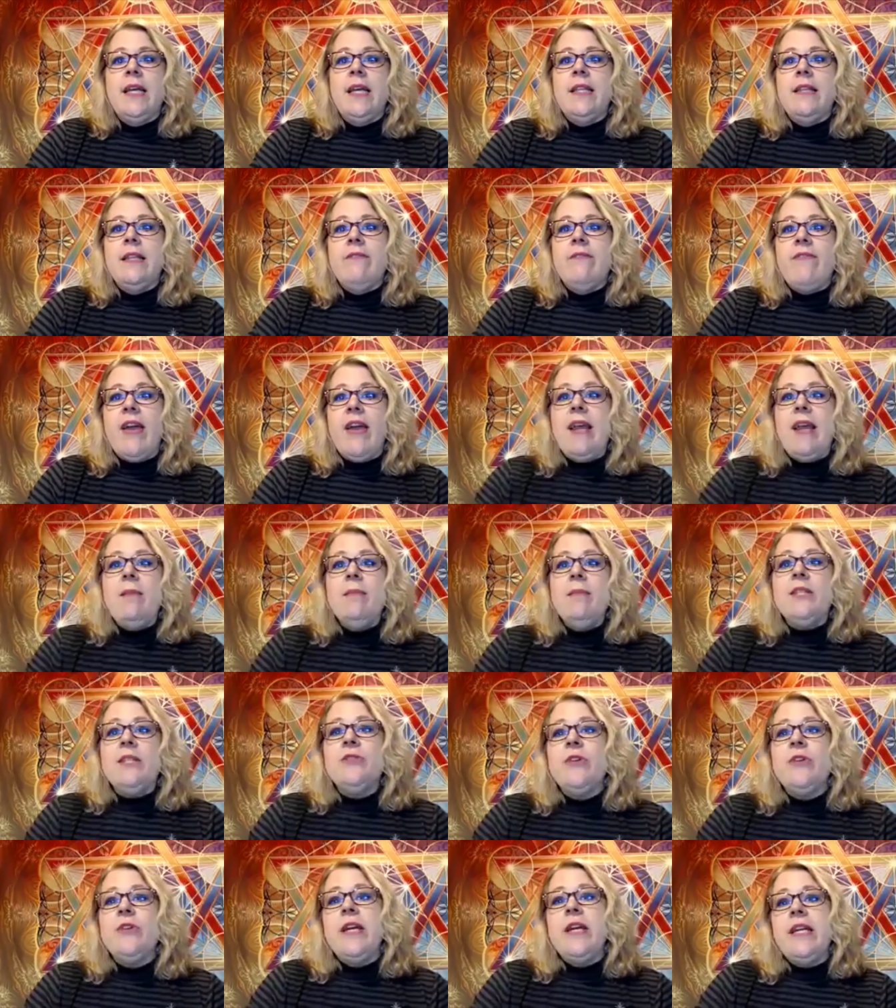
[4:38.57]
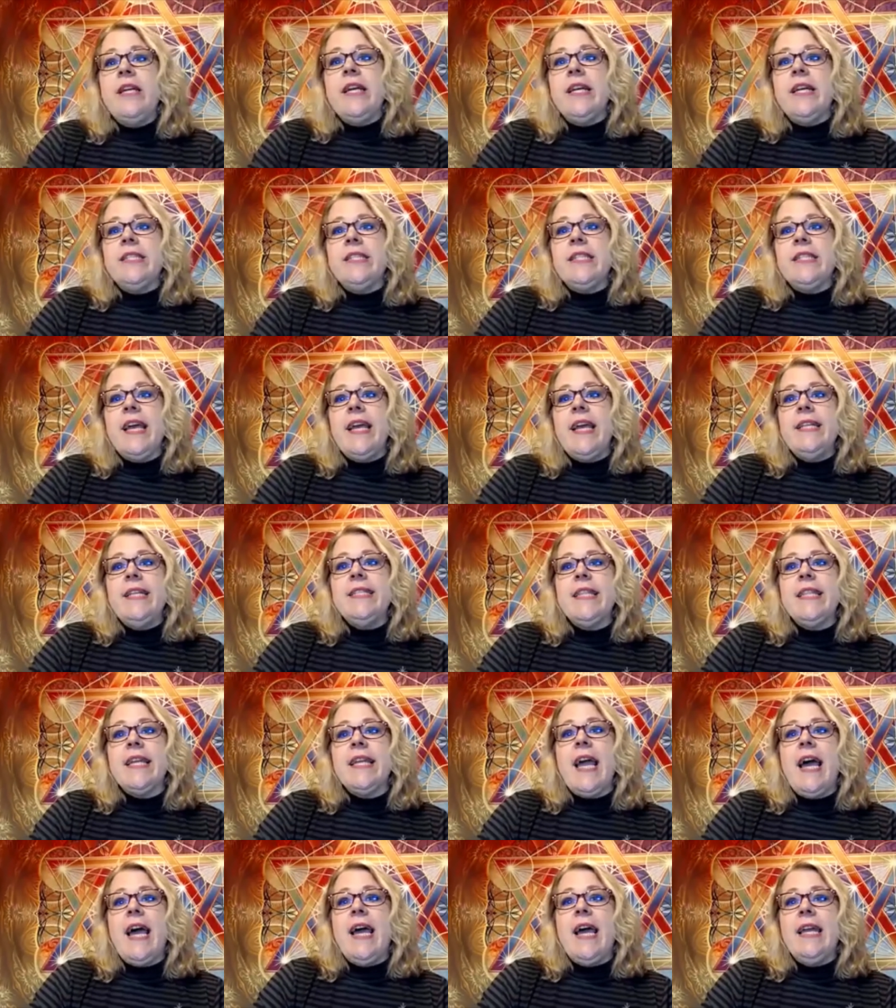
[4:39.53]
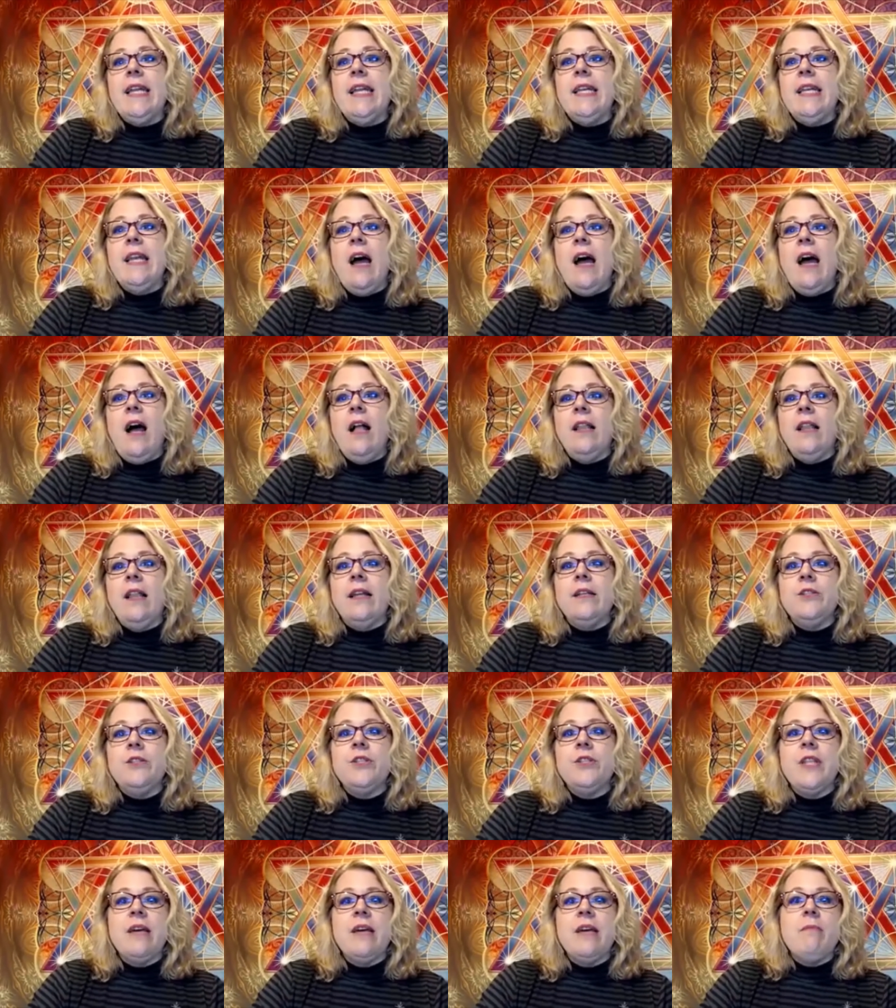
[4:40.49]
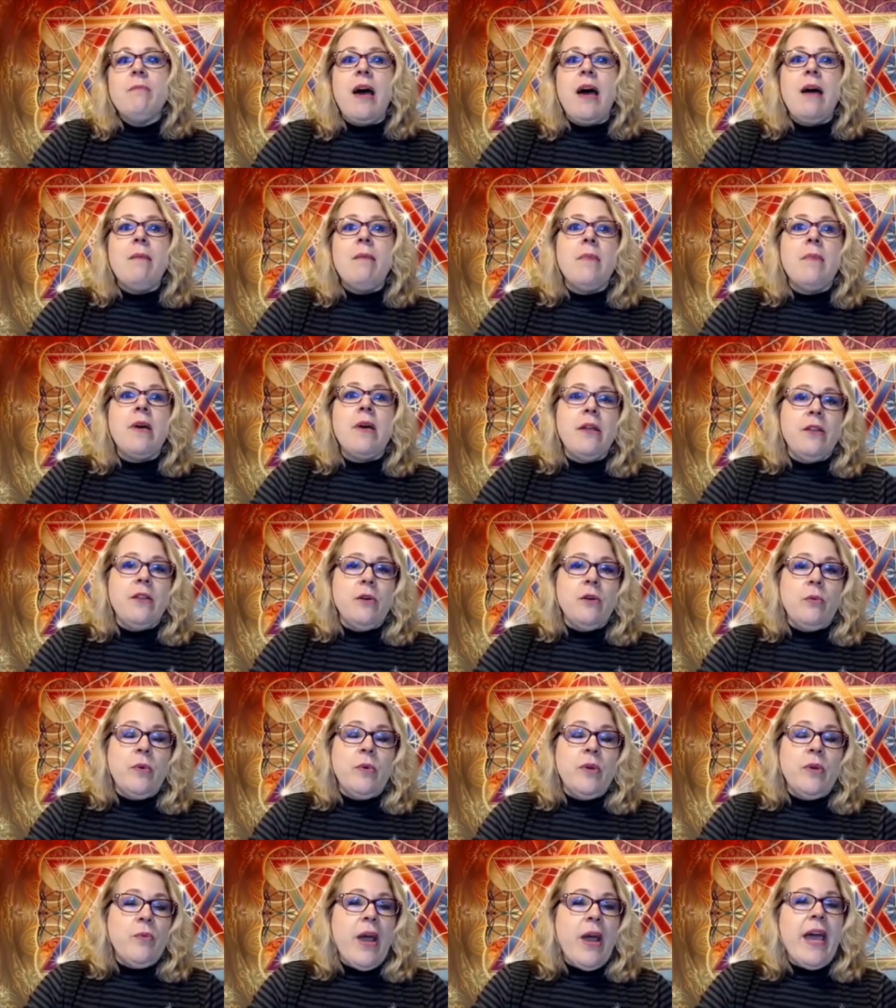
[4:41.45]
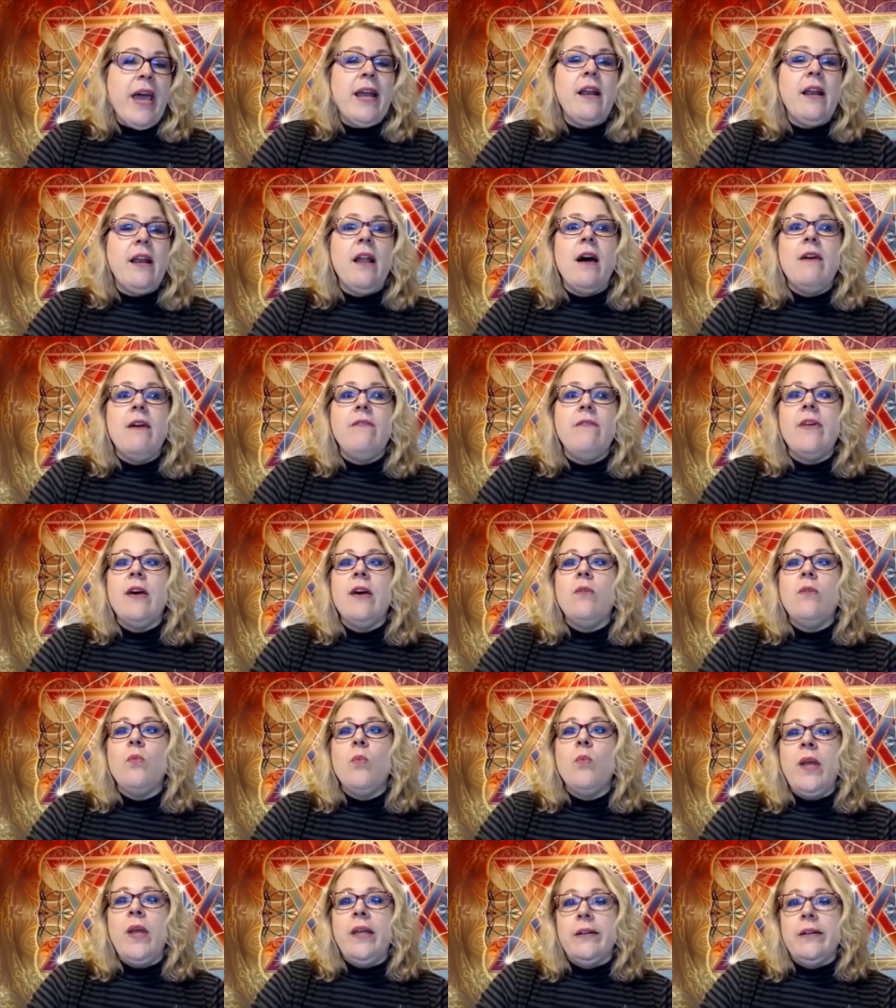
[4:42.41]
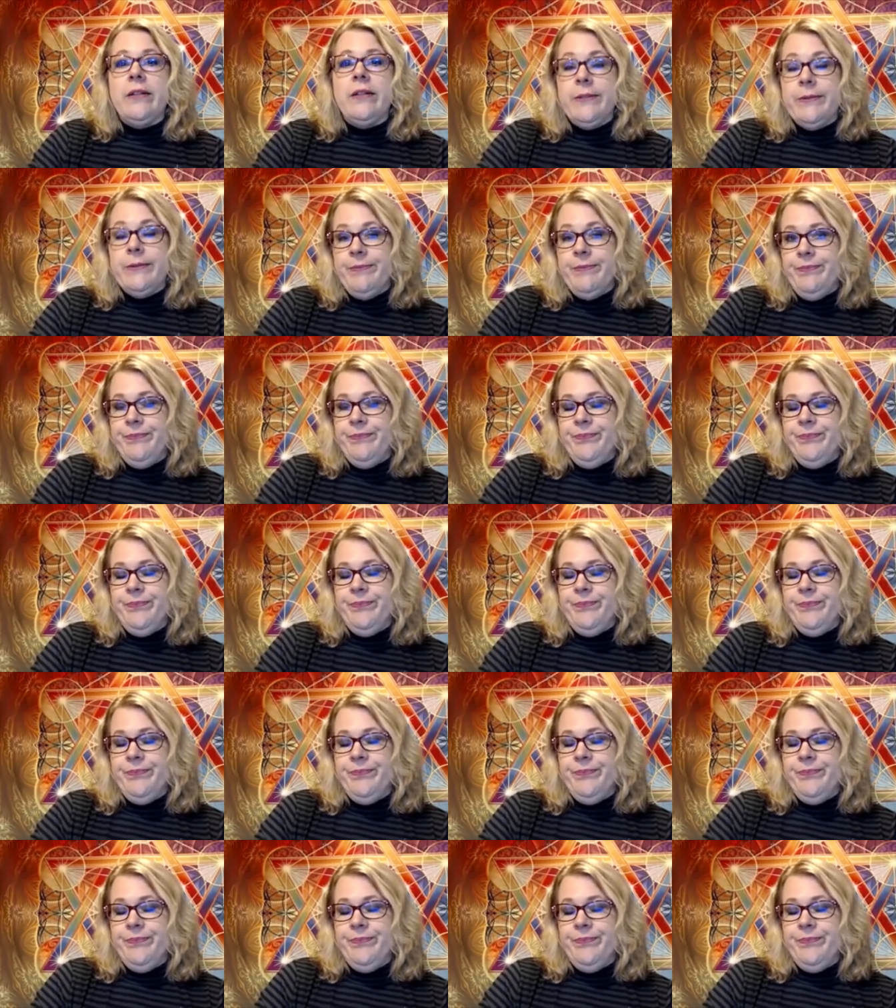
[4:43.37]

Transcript: The family tree contains the kind of knowledge that my mother would rattle off at will.